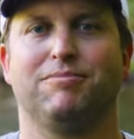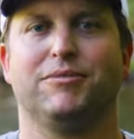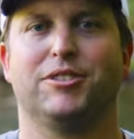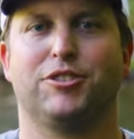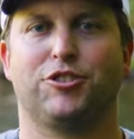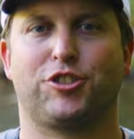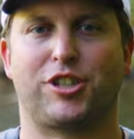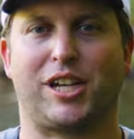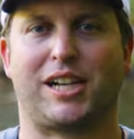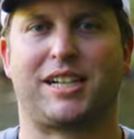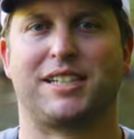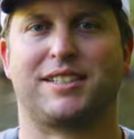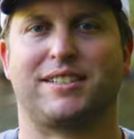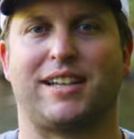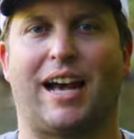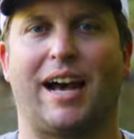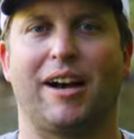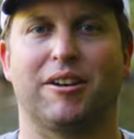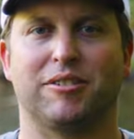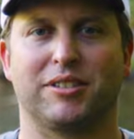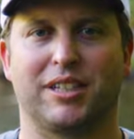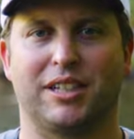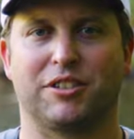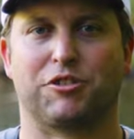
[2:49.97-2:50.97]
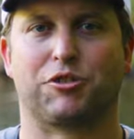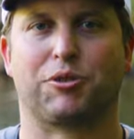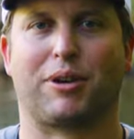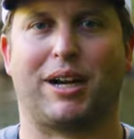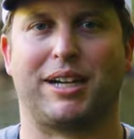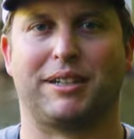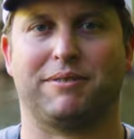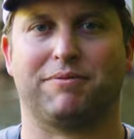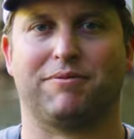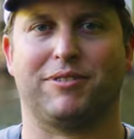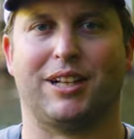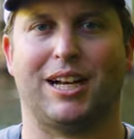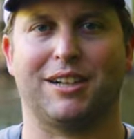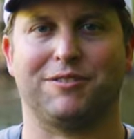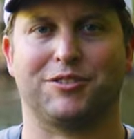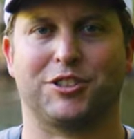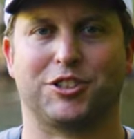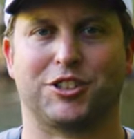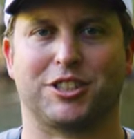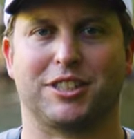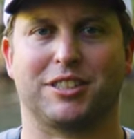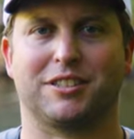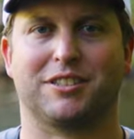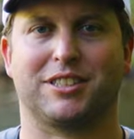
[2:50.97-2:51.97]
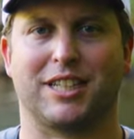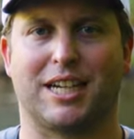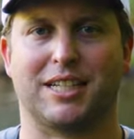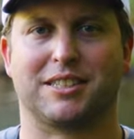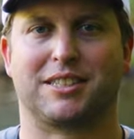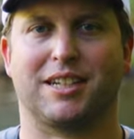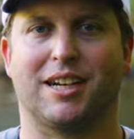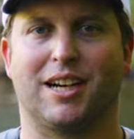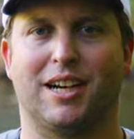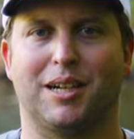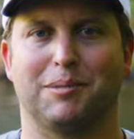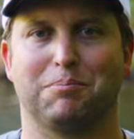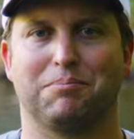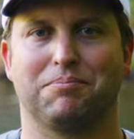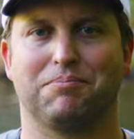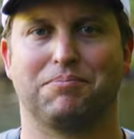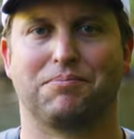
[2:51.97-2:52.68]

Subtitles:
check us out at tridentflyfishing.com.